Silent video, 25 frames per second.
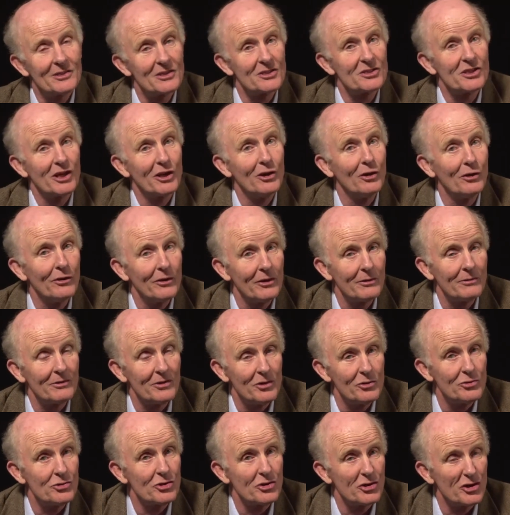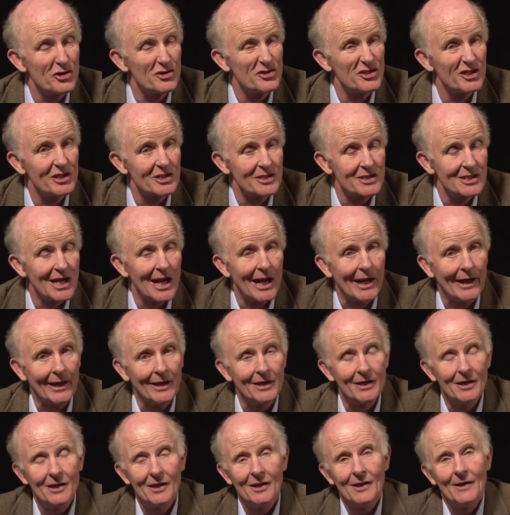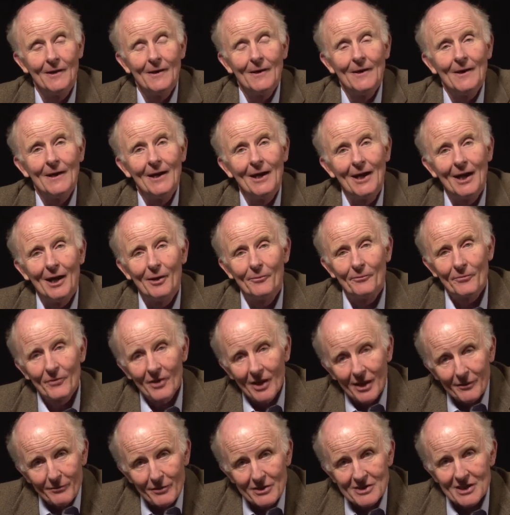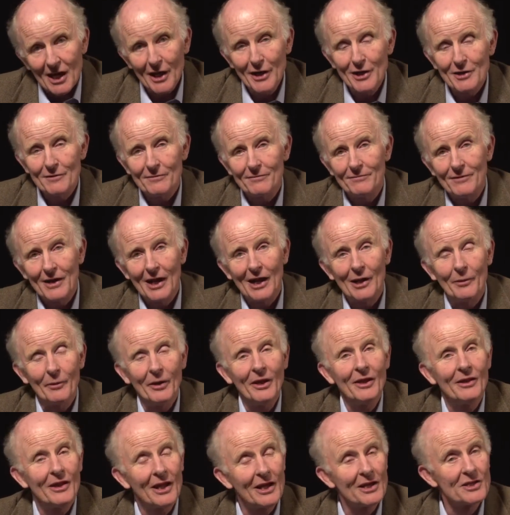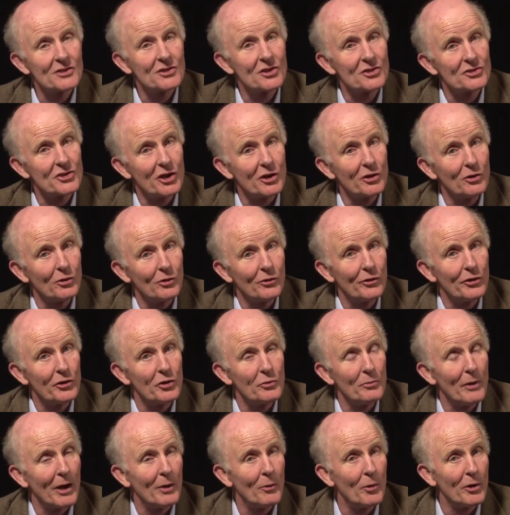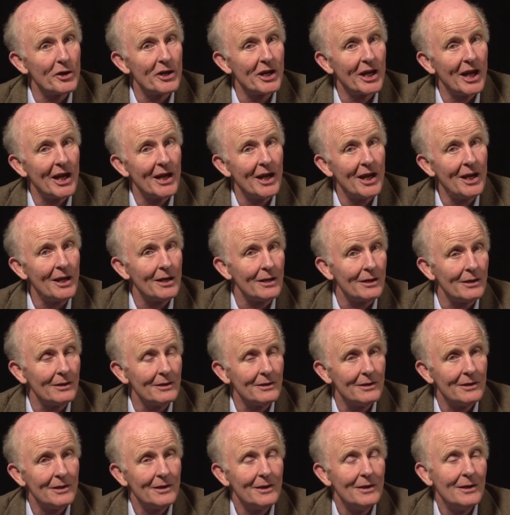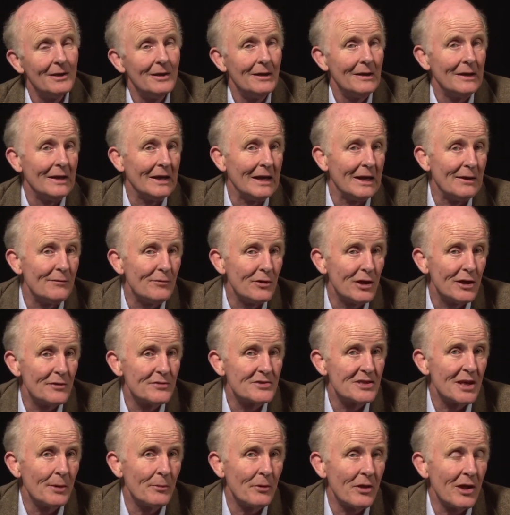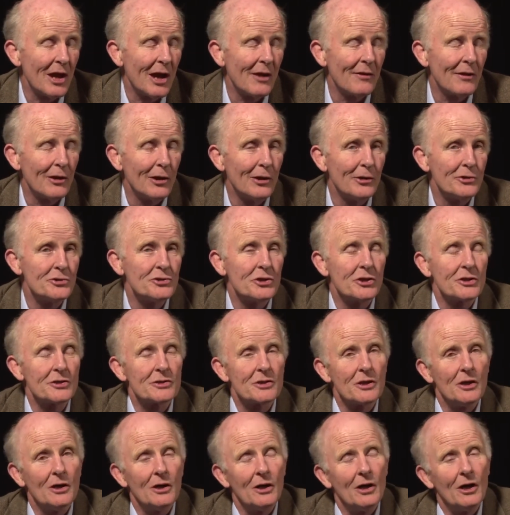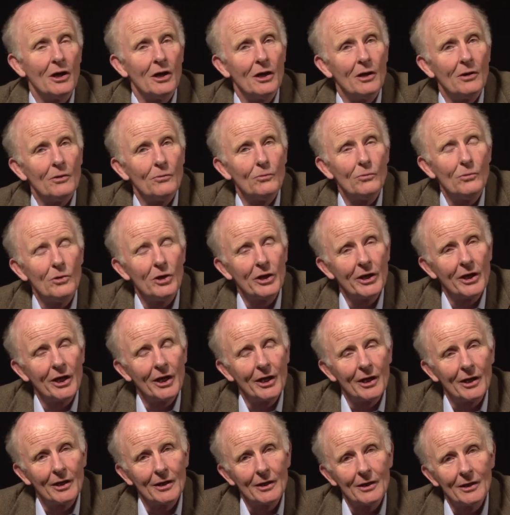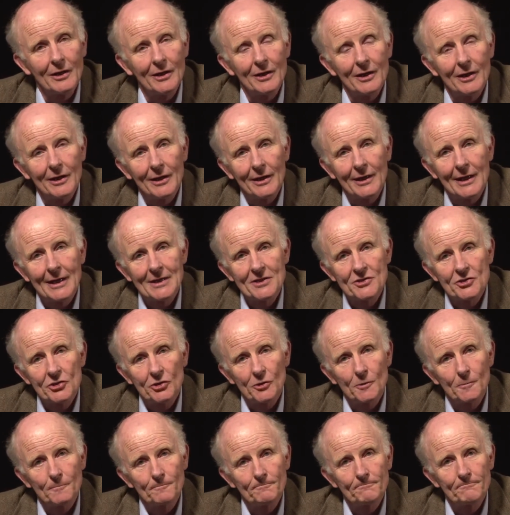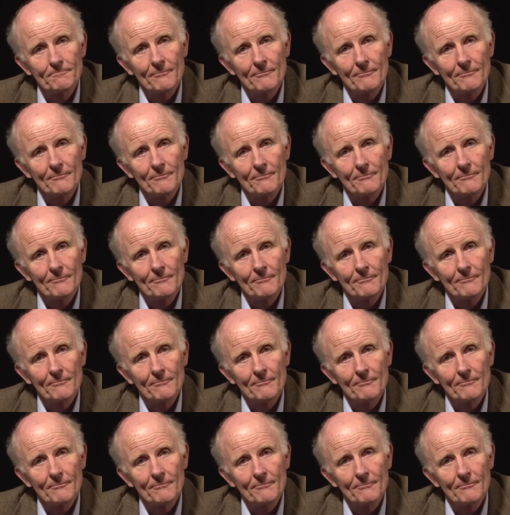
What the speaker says: it's a signal that you should consider selling. If it's undervaluing, then it's a signal that you might want to get in, even if some of the other logics are working against you.